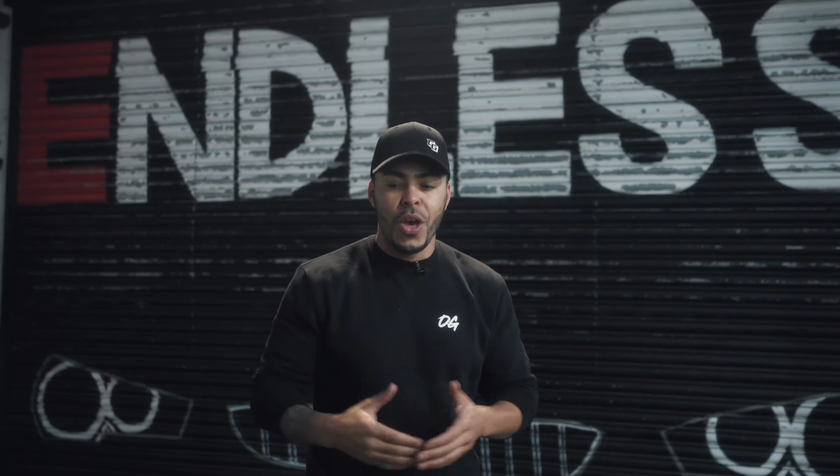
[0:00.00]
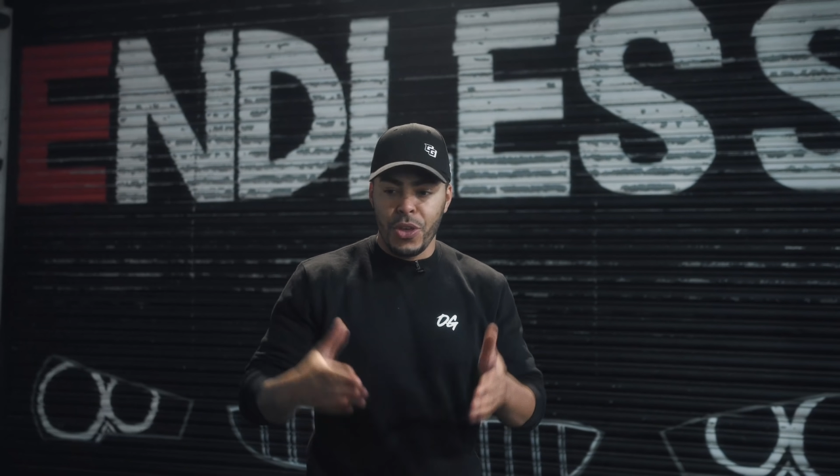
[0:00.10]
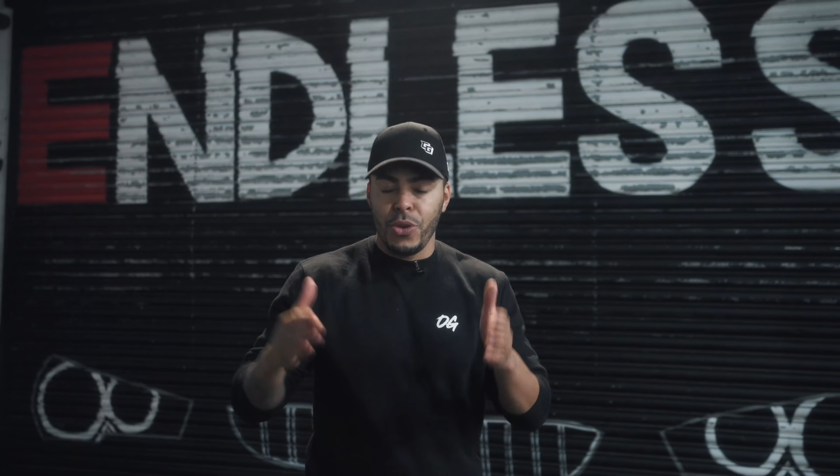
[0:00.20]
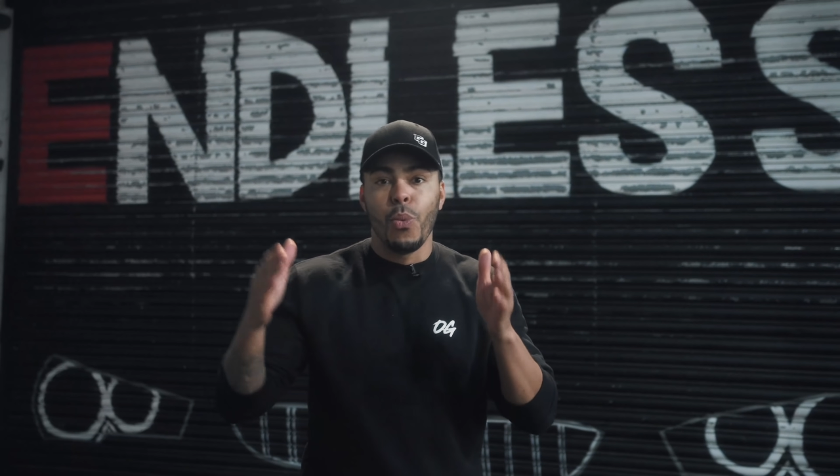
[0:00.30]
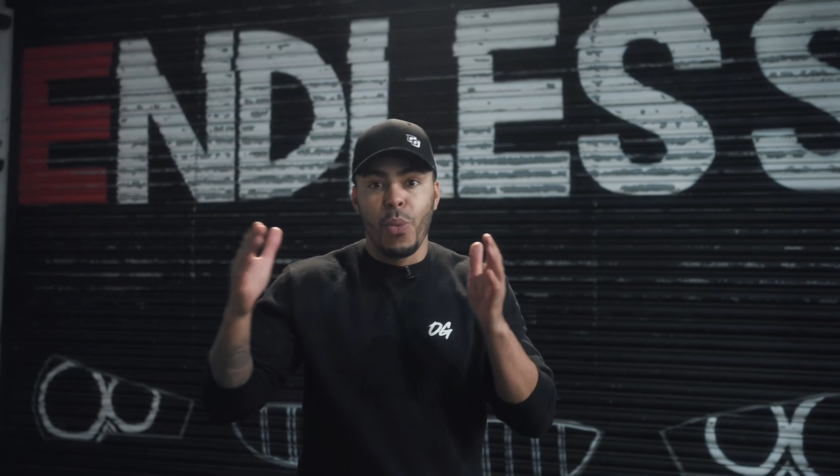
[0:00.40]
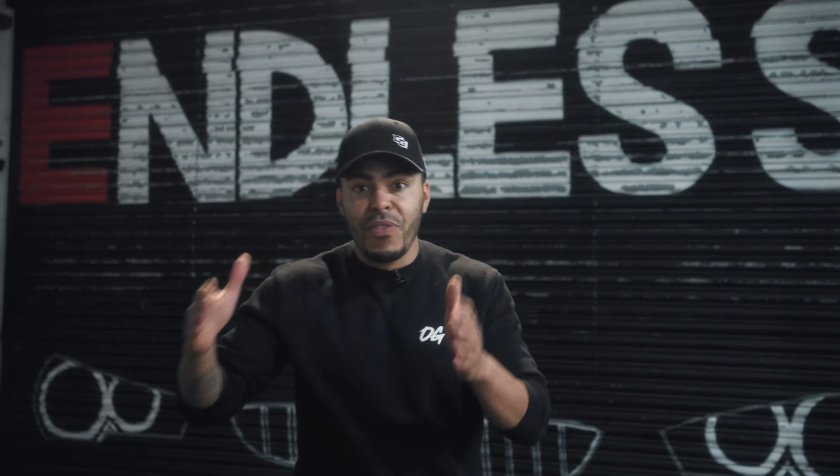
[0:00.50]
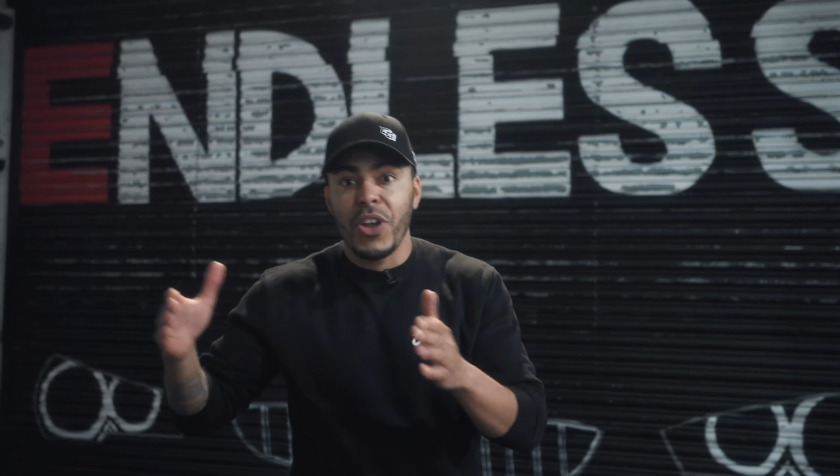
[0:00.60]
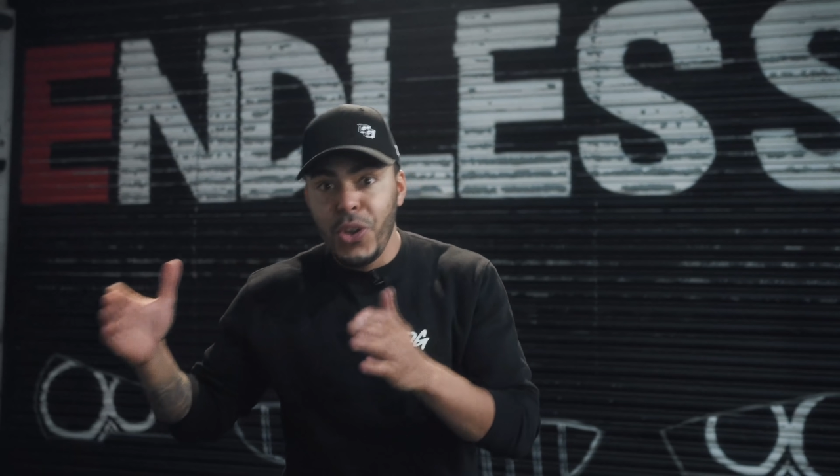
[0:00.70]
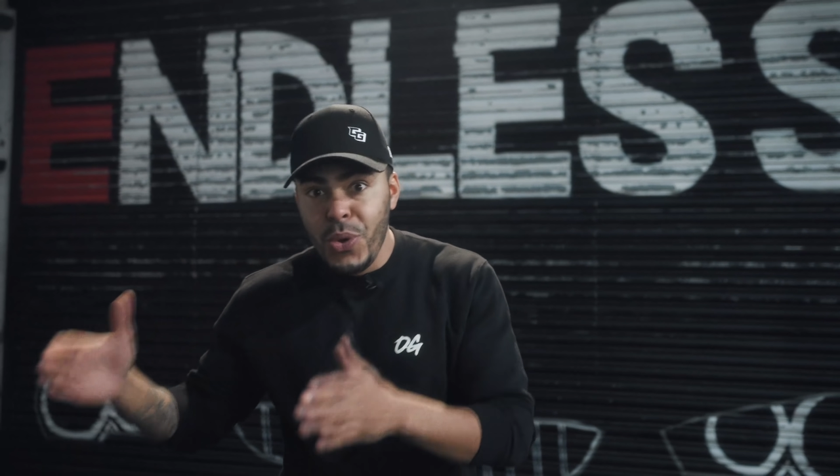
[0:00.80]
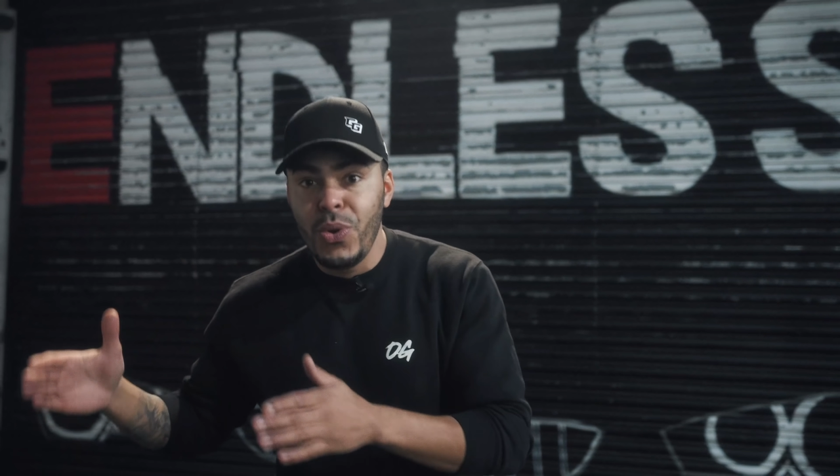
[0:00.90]
than with a
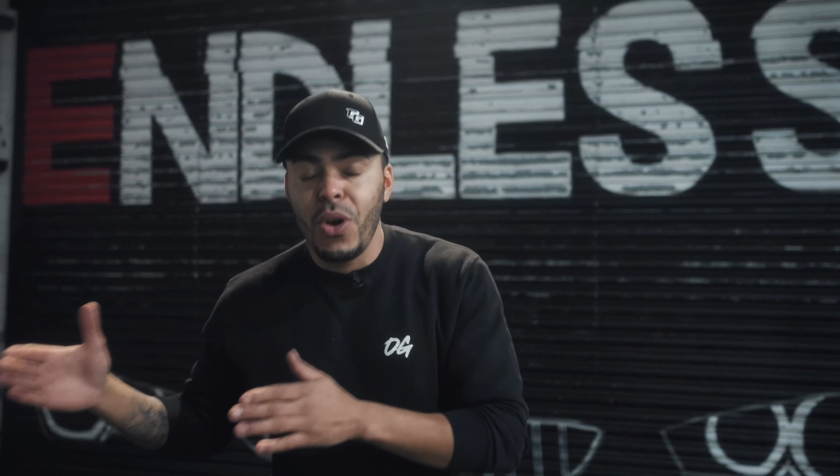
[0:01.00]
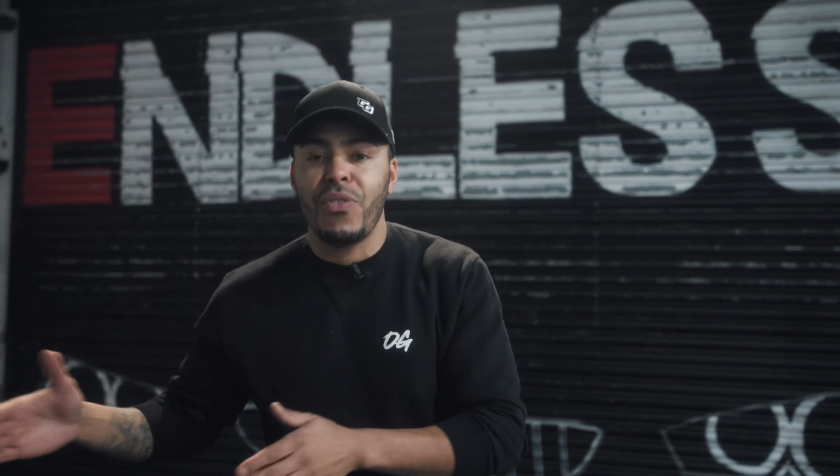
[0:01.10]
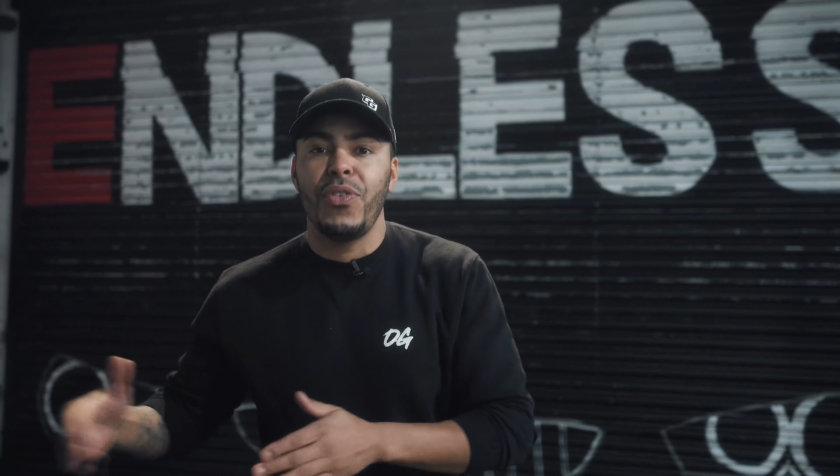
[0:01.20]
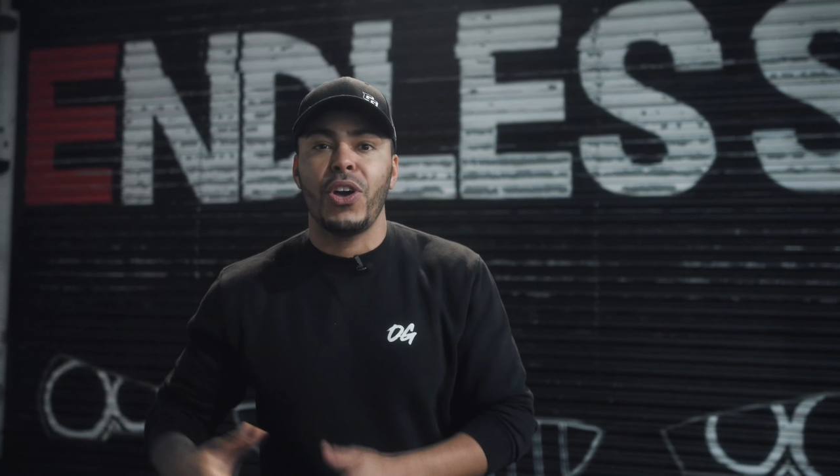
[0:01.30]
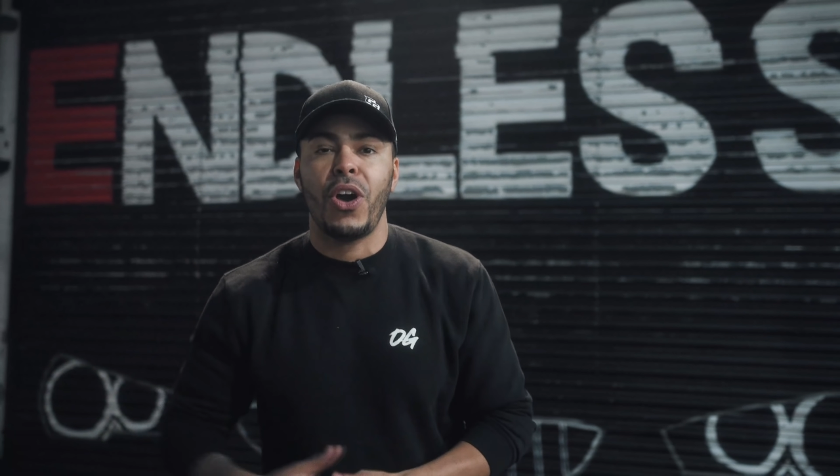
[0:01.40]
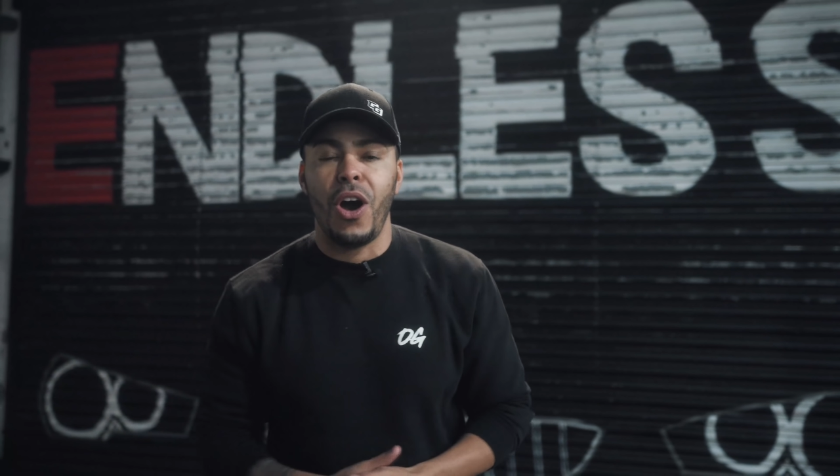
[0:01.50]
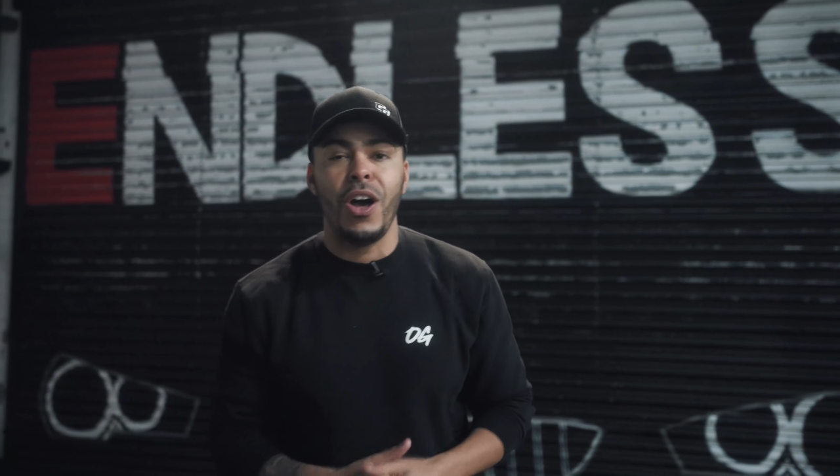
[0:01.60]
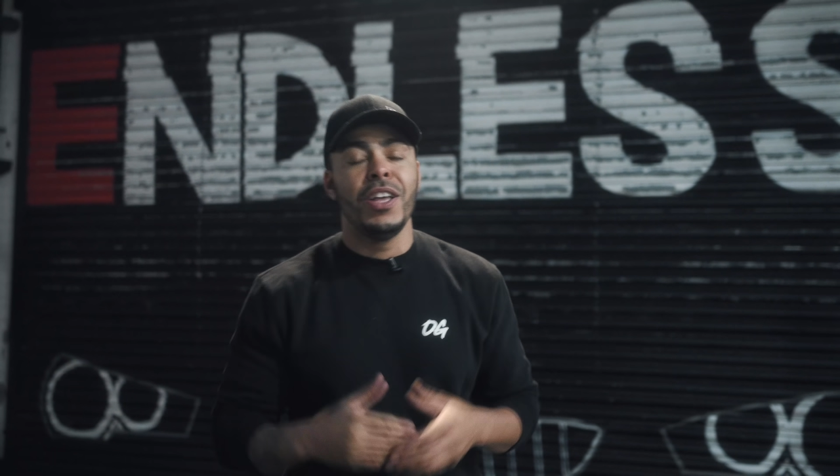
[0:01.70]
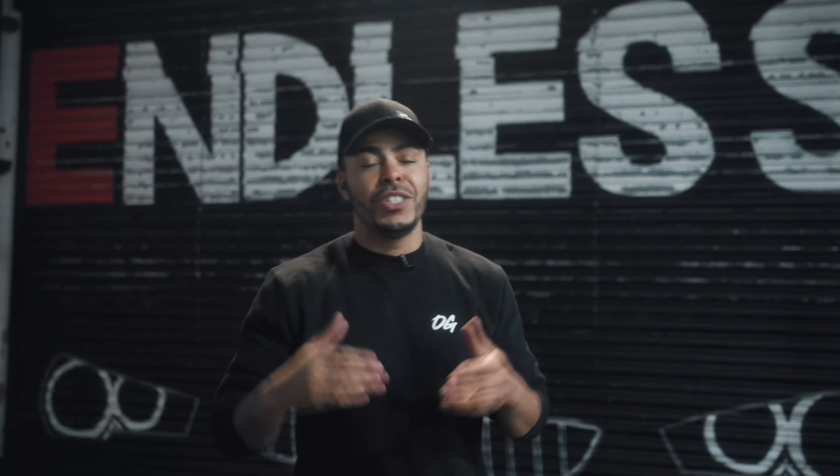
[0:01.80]
new look for the car